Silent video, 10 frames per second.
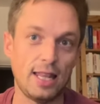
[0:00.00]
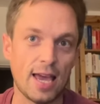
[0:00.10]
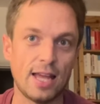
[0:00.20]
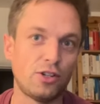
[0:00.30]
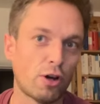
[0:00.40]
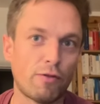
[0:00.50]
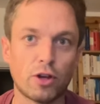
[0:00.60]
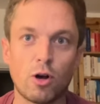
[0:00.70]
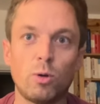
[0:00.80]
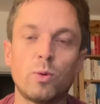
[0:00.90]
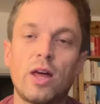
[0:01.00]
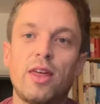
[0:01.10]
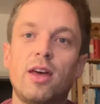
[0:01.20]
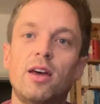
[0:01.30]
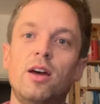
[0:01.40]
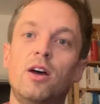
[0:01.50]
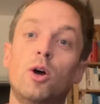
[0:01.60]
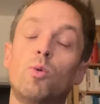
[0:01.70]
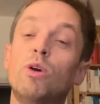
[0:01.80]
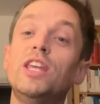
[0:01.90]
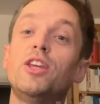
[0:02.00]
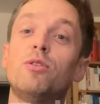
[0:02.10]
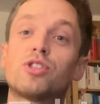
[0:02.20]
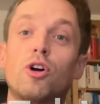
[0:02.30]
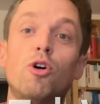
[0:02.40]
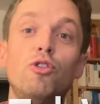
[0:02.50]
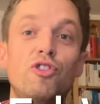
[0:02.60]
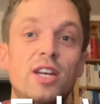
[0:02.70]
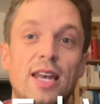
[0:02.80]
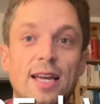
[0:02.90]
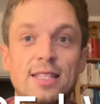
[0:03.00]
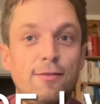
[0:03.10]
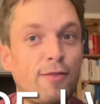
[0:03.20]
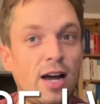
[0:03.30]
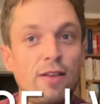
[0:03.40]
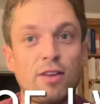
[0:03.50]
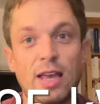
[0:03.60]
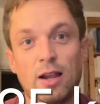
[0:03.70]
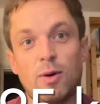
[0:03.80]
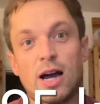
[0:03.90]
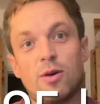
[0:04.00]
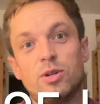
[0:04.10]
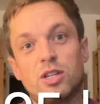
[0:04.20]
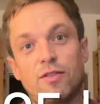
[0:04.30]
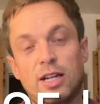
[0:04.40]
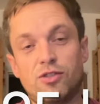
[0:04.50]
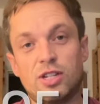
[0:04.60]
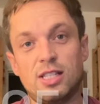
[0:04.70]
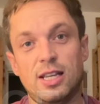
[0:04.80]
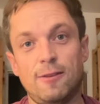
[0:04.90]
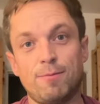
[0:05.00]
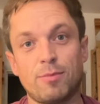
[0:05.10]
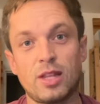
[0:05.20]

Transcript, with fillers: the edge off the cold weather, we used one hundred ninety-five kilowatt hours of electricity,